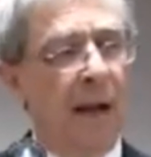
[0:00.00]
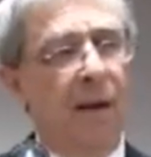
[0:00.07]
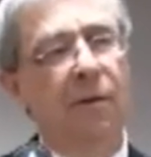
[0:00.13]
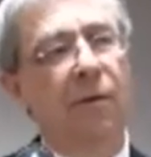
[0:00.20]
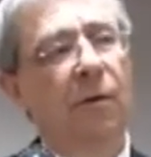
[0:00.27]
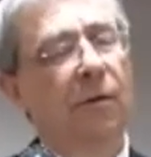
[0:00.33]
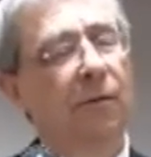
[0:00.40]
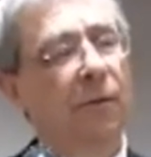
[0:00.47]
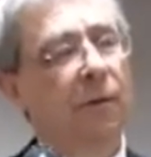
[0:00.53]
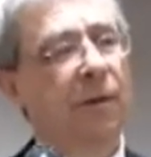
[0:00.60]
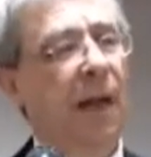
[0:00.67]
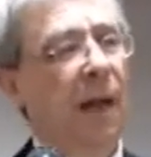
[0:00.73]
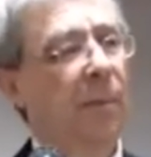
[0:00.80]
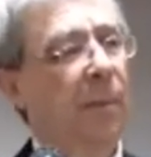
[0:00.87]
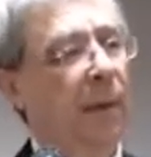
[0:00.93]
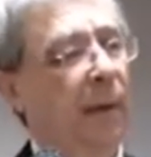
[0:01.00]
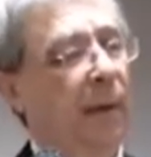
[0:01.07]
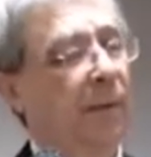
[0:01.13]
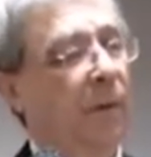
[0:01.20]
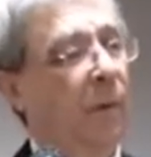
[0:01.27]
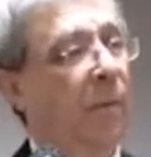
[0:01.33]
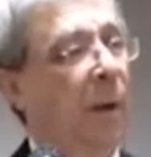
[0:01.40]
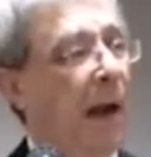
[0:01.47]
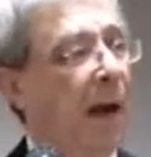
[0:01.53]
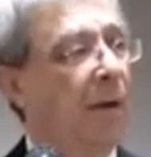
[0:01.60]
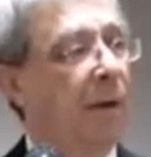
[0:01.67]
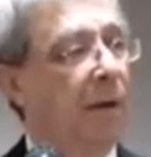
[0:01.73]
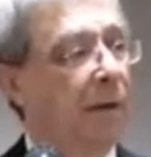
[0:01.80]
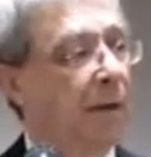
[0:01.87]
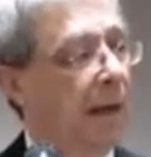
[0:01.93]
So that, for example, if your
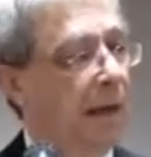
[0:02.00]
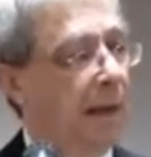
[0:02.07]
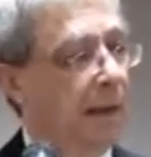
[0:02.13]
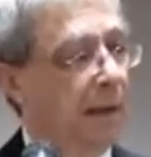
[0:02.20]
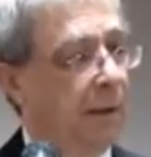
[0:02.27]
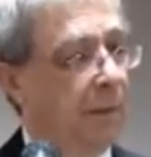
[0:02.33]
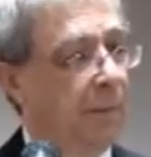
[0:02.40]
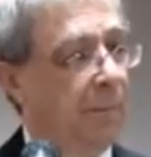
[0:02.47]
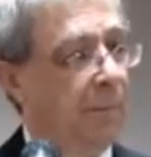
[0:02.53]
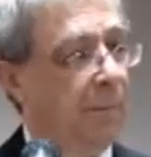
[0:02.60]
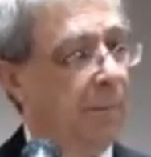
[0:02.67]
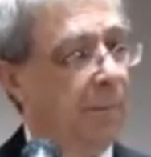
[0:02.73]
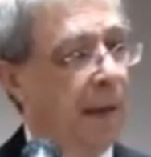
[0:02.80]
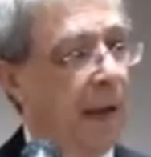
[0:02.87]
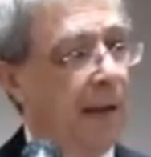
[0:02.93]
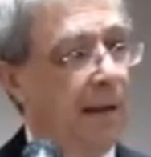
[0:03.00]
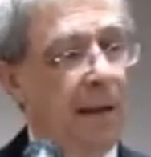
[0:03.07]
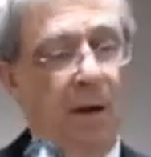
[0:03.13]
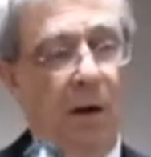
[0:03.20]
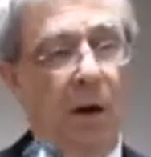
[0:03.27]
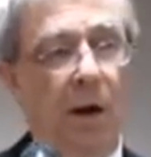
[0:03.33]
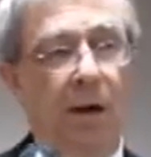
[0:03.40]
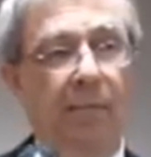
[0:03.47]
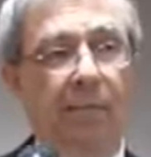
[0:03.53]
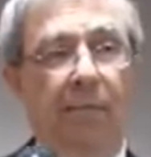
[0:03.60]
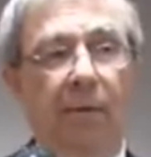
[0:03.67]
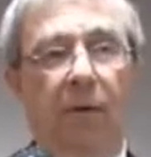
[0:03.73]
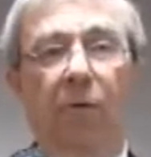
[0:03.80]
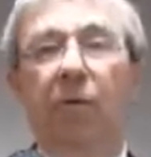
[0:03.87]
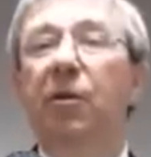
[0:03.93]
parents say to you that
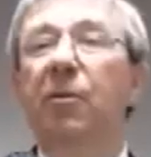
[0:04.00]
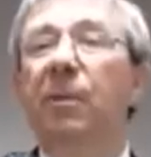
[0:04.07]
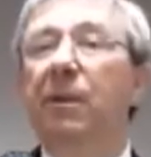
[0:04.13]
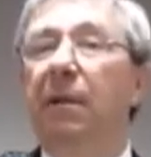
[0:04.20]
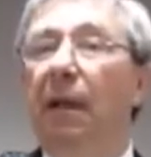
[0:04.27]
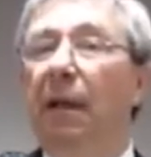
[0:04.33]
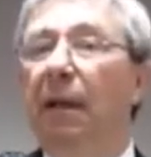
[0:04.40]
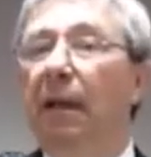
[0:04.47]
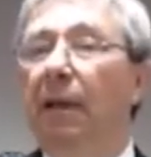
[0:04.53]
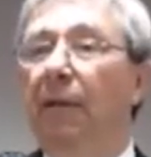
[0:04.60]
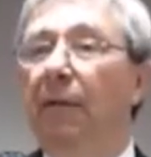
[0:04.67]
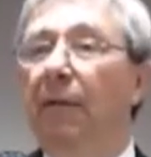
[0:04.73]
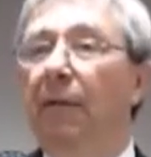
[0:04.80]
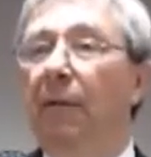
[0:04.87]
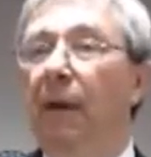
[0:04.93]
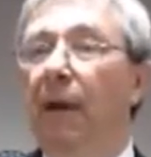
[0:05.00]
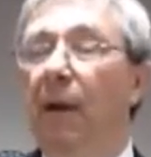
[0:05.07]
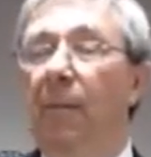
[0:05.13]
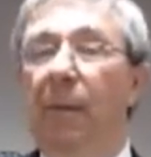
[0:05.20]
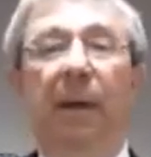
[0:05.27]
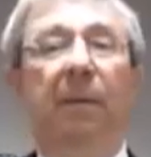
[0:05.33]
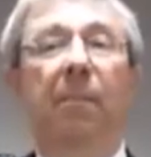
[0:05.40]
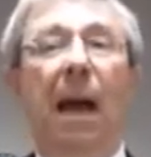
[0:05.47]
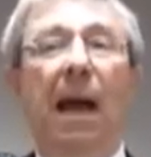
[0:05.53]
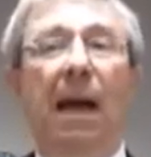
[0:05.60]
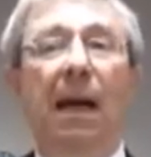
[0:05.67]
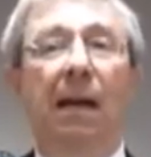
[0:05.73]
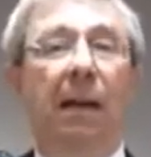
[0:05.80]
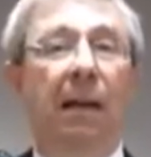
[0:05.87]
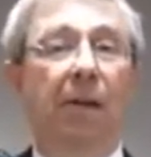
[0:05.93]
on Christmas Eve, a big
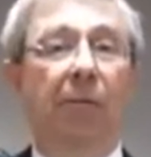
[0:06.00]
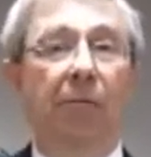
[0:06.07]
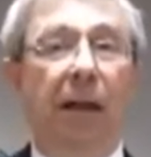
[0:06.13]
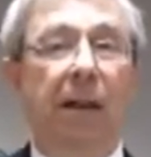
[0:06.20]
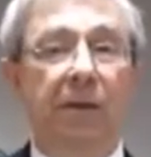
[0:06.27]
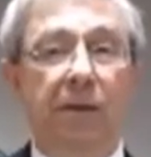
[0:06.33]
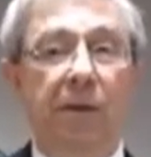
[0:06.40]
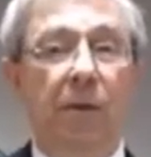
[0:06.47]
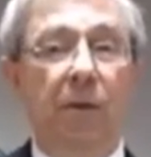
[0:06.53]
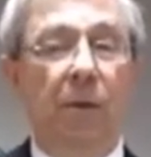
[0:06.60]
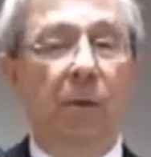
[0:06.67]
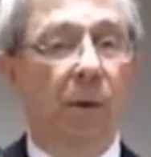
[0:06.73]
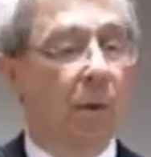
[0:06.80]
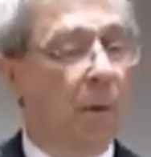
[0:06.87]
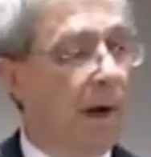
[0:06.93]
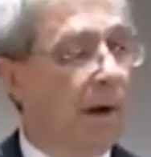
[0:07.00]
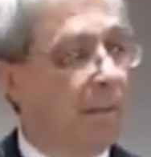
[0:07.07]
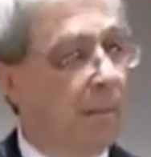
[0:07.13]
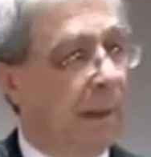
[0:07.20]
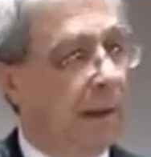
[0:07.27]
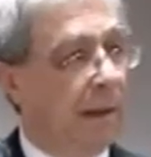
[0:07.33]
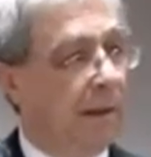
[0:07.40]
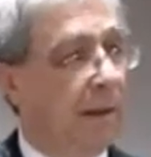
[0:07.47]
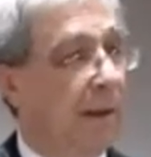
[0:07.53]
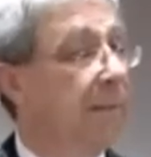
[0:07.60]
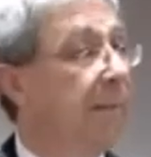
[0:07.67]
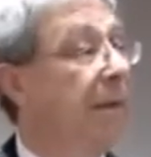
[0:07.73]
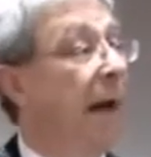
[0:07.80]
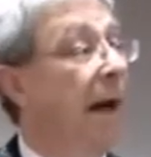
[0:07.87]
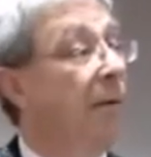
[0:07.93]
man in a red suit with a white beard
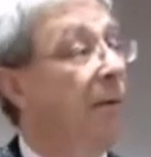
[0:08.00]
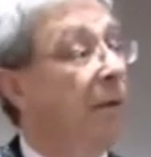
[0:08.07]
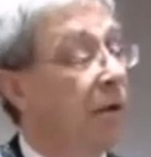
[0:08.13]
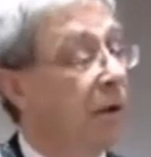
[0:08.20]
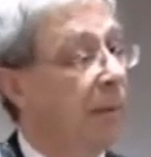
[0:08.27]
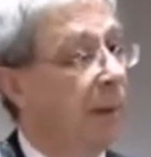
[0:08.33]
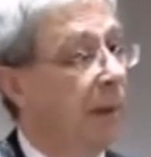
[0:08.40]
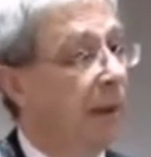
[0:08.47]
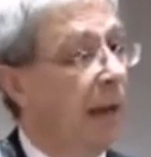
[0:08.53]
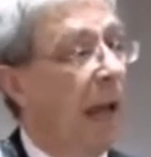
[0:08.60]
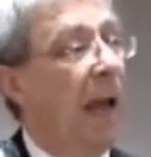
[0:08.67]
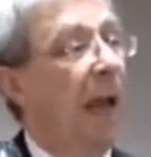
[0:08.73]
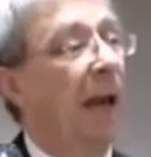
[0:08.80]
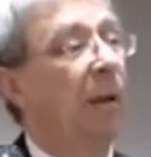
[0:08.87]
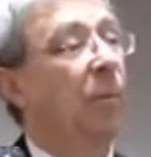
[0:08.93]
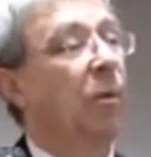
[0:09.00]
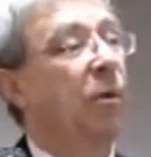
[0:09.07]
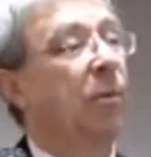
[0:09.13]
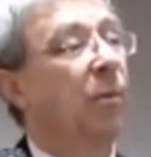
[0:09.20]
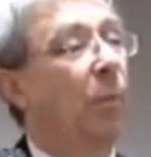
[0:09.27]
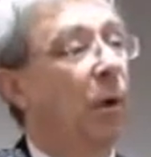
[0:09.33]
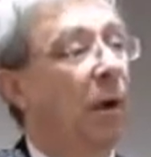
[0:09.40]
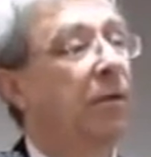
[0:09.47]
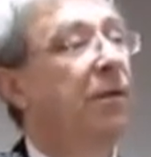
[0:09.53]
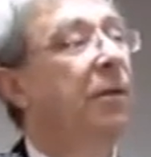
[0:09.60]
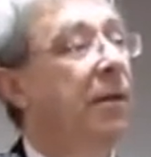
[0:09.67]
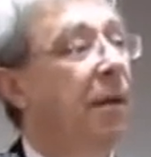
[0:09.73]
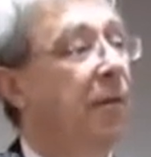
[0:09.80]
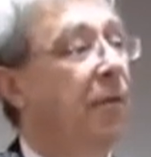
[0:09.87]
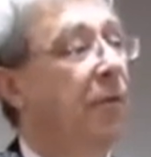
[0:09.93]
comes down the chimney and puts
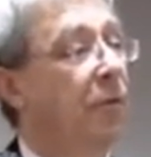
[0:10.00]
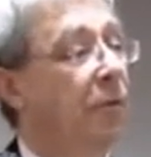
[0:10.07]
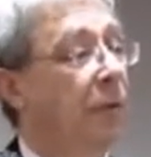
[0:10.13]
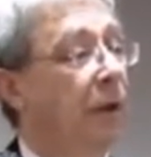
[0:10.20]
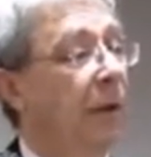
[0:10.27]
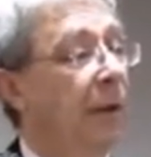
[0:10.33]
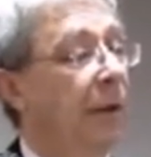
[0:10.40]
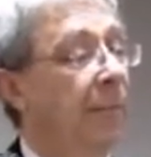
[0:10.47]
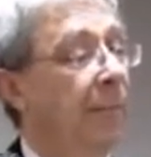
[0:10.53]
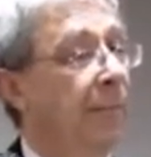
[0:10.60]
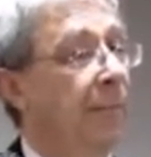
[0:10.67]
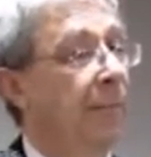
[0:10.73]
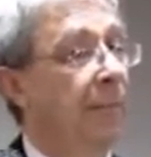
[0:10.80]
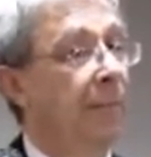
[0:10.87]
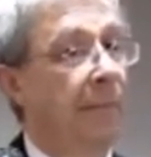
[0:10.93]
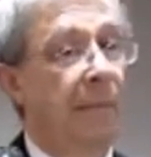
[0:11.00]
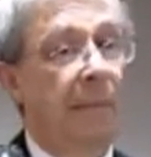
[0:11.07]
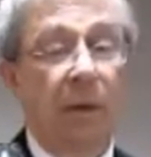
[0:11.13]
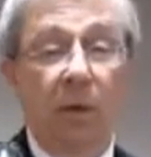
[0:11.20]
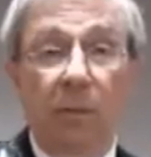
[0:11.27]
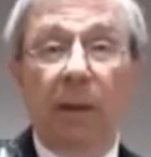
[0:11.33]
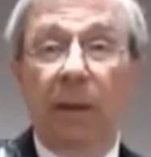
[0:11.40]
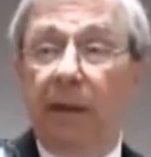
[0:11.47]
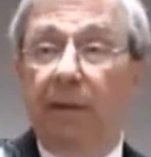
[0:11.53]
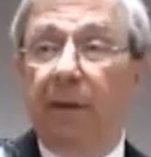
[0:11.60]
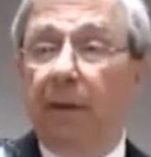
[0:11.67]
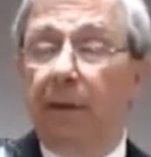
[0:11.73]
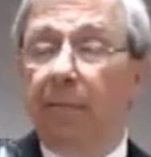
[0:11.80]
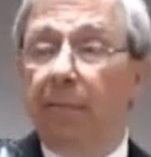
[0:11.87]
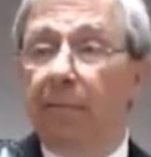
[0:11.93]
presents under the tree, you believe
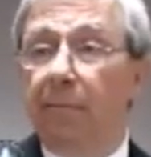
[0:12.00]
it